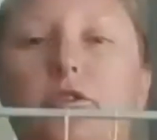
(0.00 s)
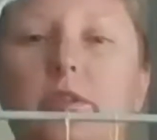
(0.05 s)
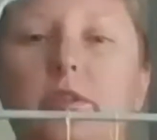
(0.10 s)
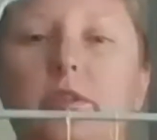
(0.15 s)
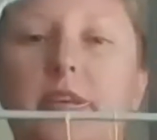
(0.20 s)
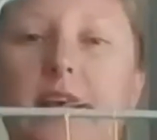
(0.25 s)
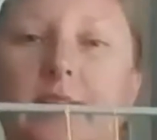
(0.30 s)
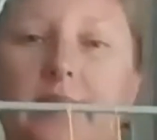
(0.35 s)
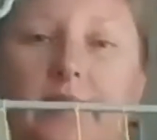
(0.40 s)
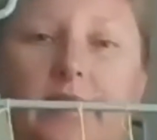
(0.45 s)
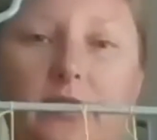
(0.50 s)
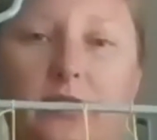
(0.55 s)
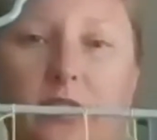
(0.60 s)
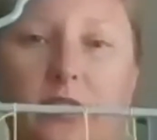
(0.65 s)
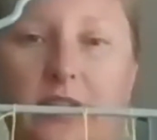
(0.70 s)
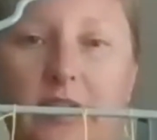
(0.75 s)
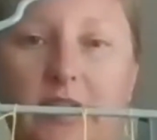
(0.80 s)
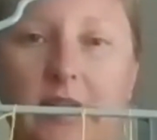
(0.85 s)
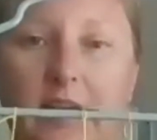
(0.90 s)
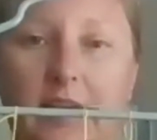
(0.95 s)
that later
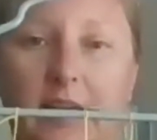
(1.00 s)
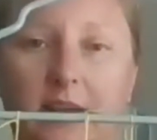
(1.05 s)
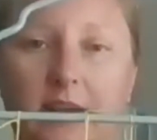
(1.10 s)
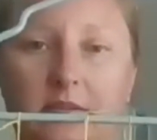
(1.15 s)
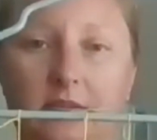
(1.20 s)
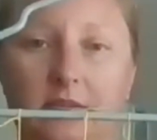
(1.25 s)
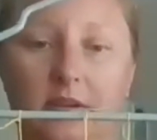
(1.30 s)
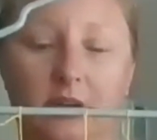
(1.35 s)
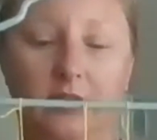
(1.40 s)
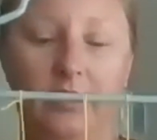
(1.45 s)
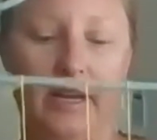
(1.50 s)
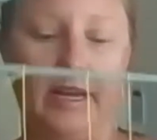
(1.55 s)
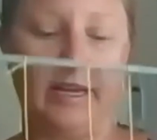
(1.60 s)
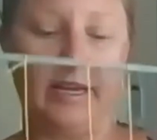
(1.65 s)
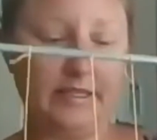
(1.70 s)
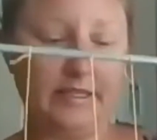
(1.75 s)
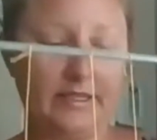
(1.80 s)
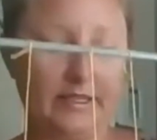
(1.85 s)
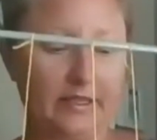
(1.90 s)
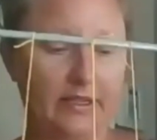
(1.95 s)
today, all
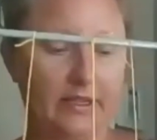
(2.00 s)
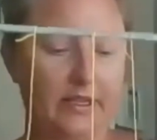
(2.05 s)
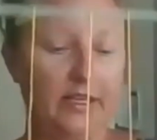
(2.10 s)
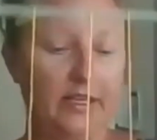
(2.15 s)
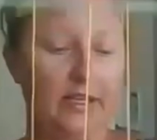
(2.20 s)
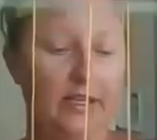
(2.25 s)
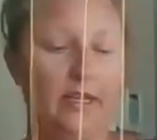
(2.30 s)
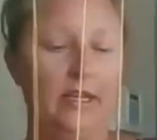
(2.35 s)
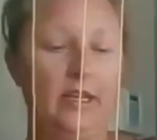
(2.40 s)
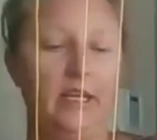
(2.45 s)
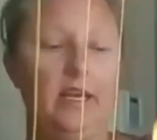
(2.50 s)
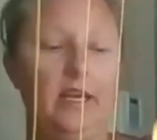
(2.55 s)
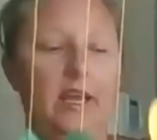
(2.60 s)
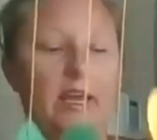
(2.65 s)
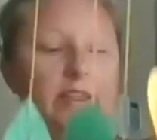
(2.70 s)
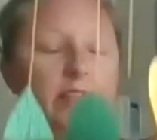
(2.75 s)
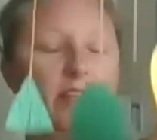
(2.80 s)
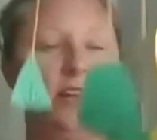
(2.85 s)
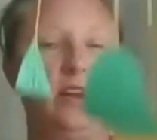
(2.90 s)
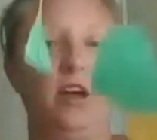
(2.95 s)
right?
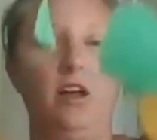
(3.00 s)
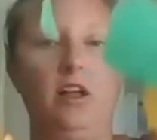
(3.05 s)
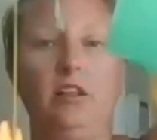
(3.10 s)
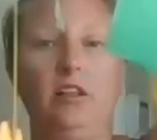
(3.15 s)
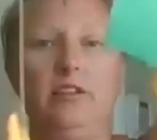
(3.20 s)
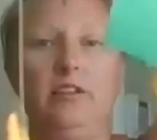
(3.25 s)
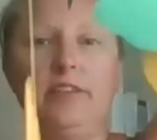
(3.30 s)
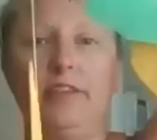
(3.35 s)
And then all of the